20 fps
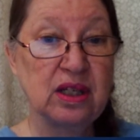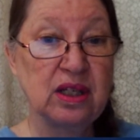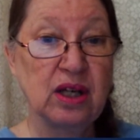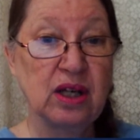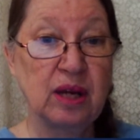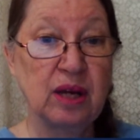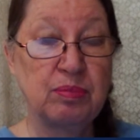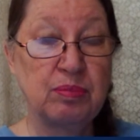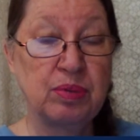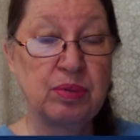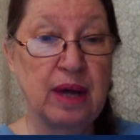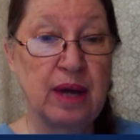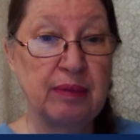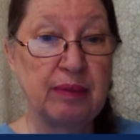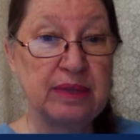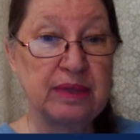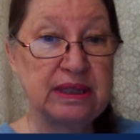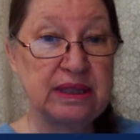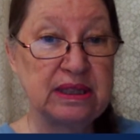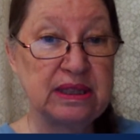God
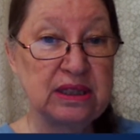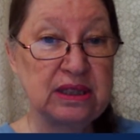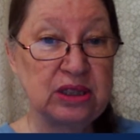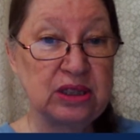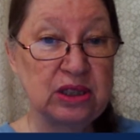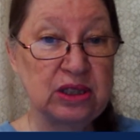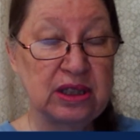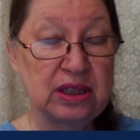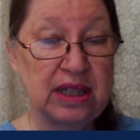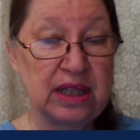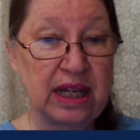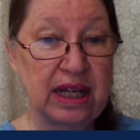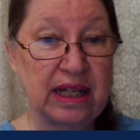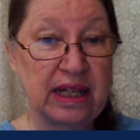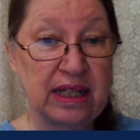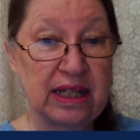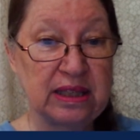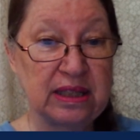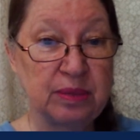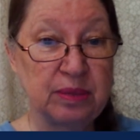promises that
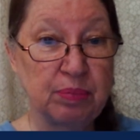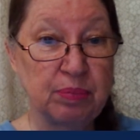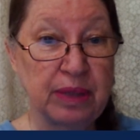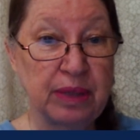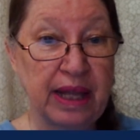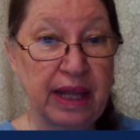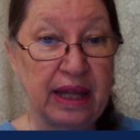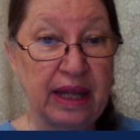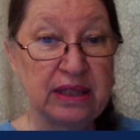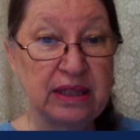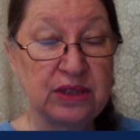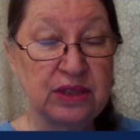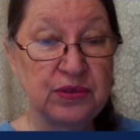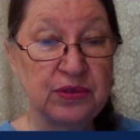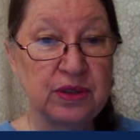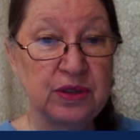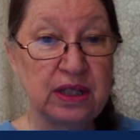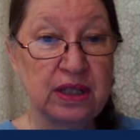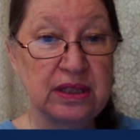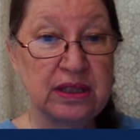his plans
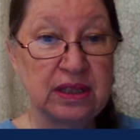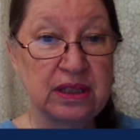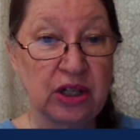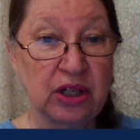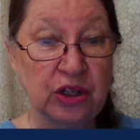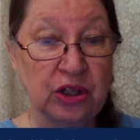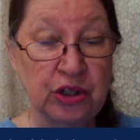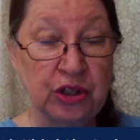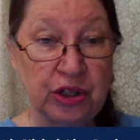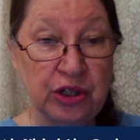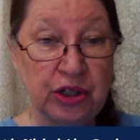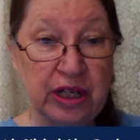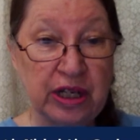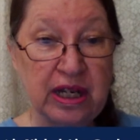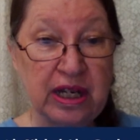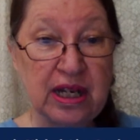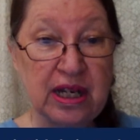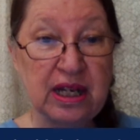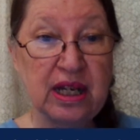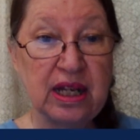for us are
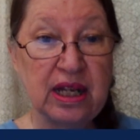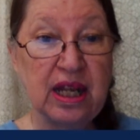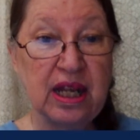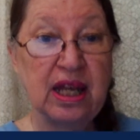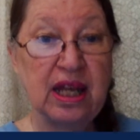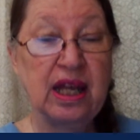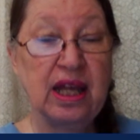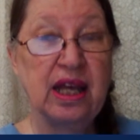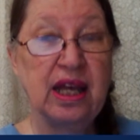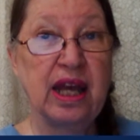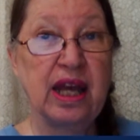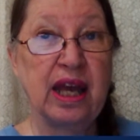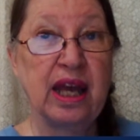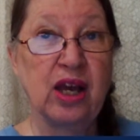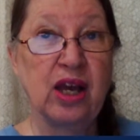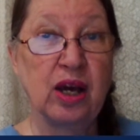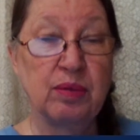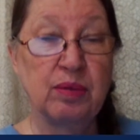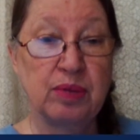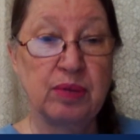good, and
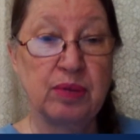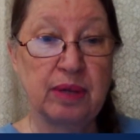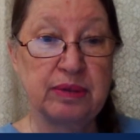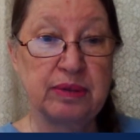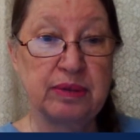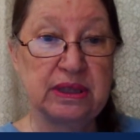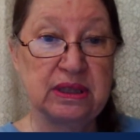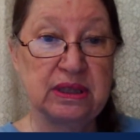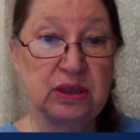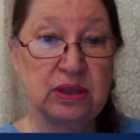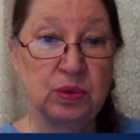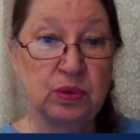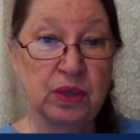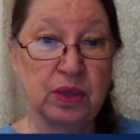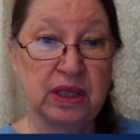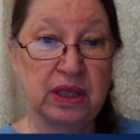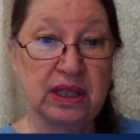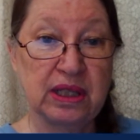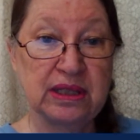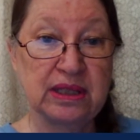God promises to
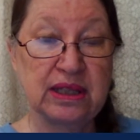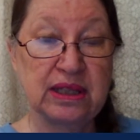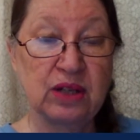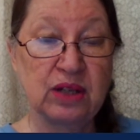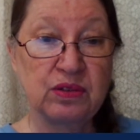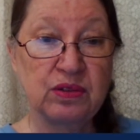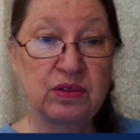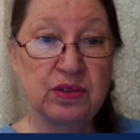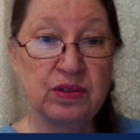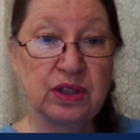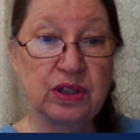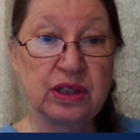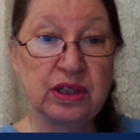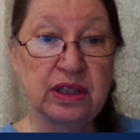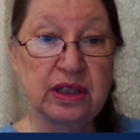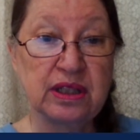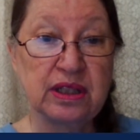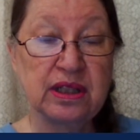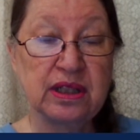work things out for good